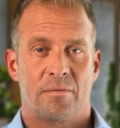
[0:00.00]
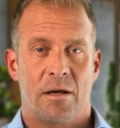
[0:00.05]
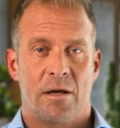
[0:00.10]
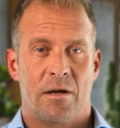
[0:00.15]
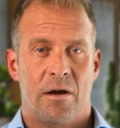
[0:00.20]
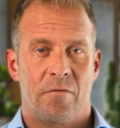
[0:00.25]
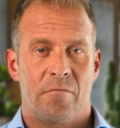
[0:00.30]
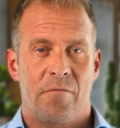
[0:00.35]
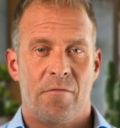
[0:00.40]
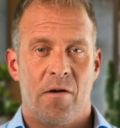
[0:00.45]

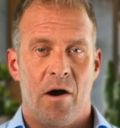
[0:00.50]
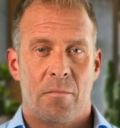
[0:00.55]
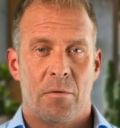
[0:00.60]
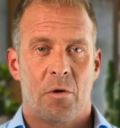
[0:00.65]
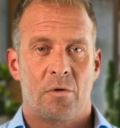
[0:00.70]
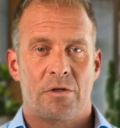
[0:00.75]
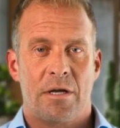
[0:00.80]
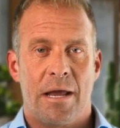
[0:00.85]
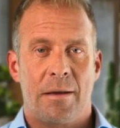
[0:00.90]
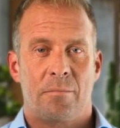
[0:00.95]
Confirm
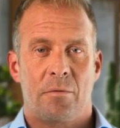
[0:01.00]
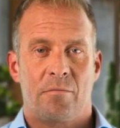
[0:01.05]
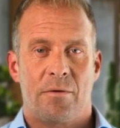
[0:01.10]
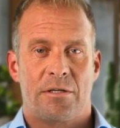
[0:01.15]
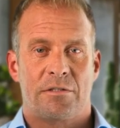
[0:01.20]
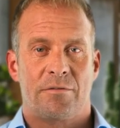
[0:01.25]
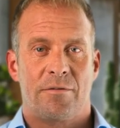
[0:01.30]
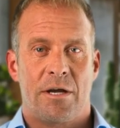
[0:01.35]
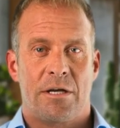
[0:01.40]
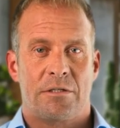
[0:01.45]
your table
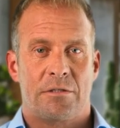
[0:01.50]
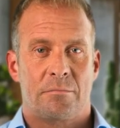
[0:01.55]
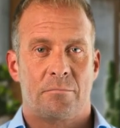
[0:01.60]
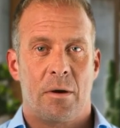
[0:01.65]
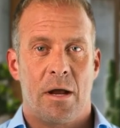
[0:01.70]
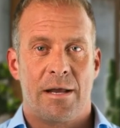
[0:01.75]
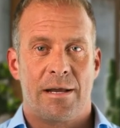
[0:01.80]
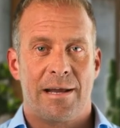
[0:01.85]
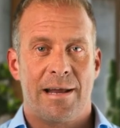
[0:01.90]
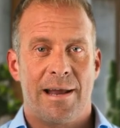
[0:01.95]
reservation
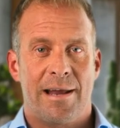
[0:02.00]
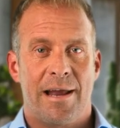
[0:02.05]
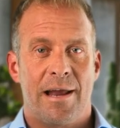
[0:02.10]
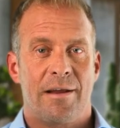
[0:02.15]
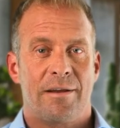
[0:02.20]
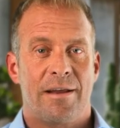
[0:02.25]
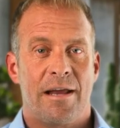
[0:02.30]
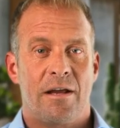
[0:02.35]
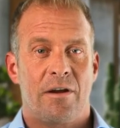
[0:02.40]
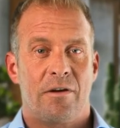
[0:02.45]
by
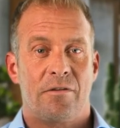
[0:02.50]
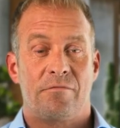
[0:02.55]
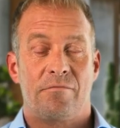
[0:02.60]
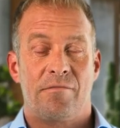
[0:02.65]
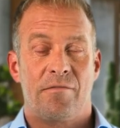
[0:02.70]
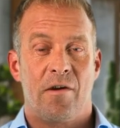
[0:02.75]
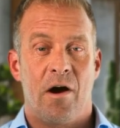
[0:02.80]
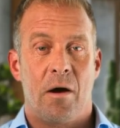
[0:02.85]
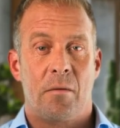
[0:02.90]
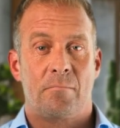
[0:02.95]
clicking the
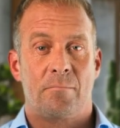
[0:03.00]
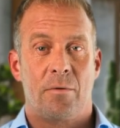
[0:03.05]
Confirm